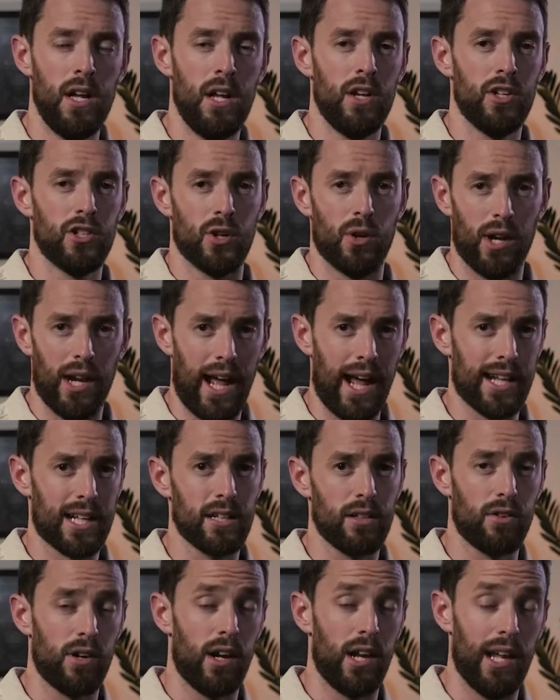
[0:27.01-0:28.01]
So
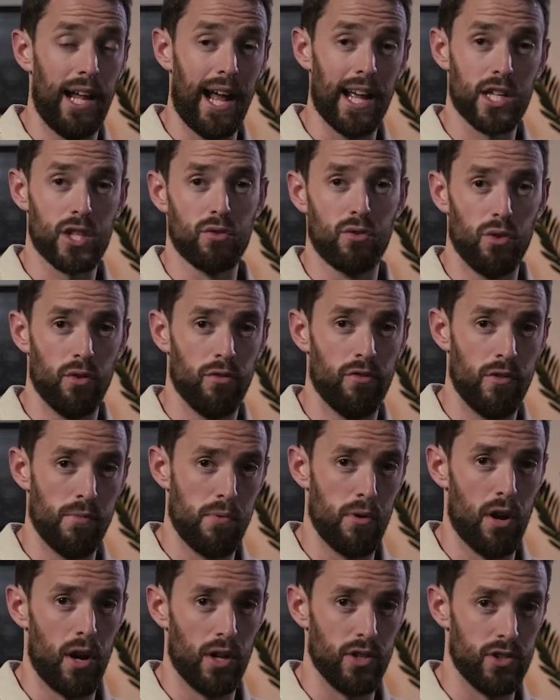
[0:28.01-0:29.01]
lateral
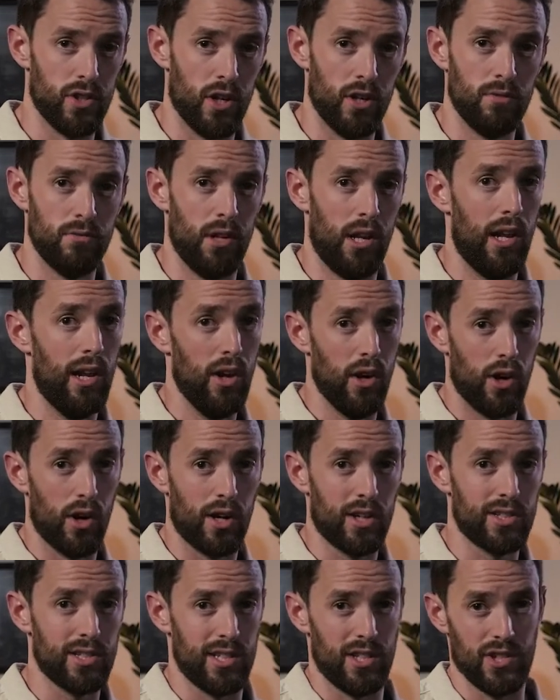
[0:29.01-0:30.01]
vibrato
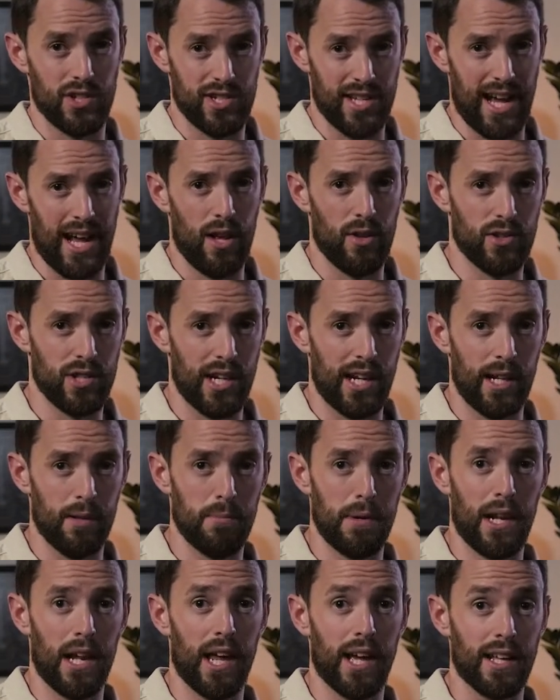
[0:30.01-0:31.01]
looks and sounds a little
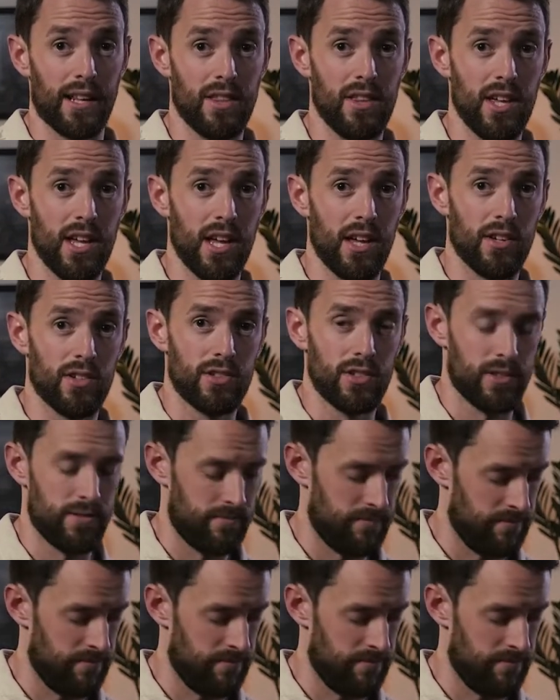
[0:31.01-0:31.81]
bit like this.